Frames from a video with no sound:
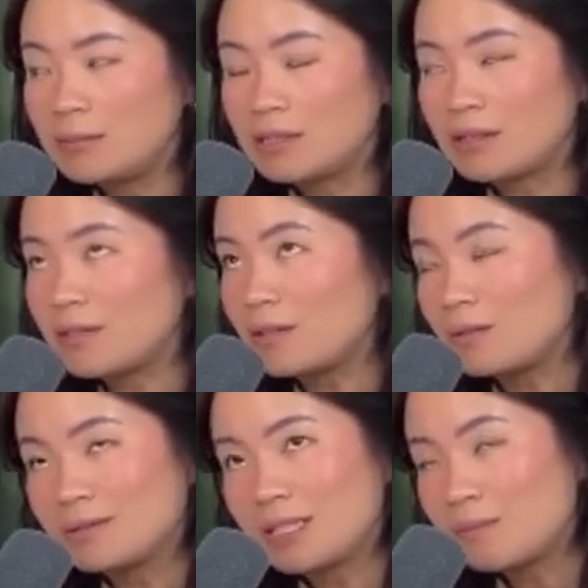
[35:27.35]
You can have like a
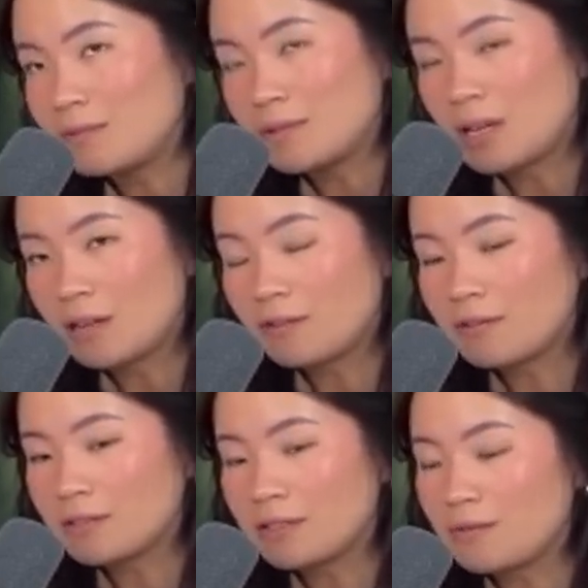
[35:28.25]
whole team of
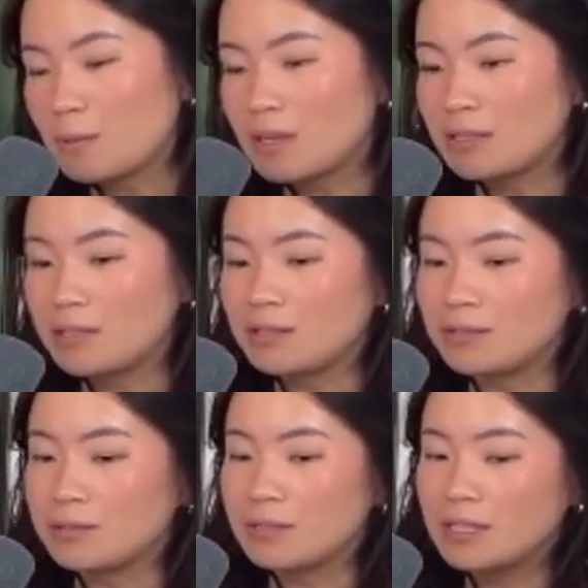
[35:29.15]
photographers if you wanted
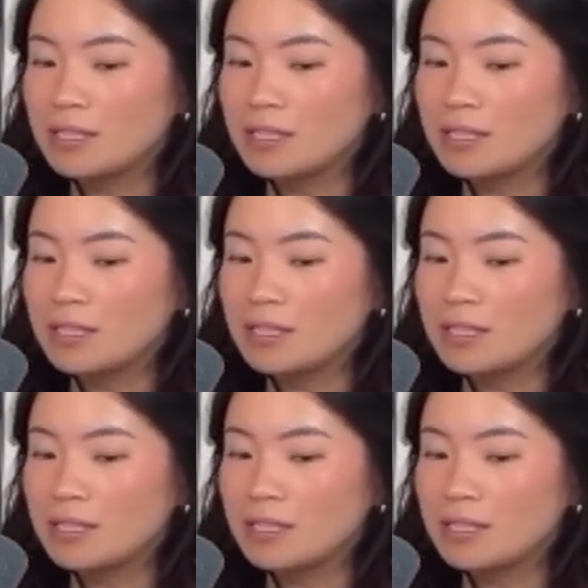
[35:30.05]
to,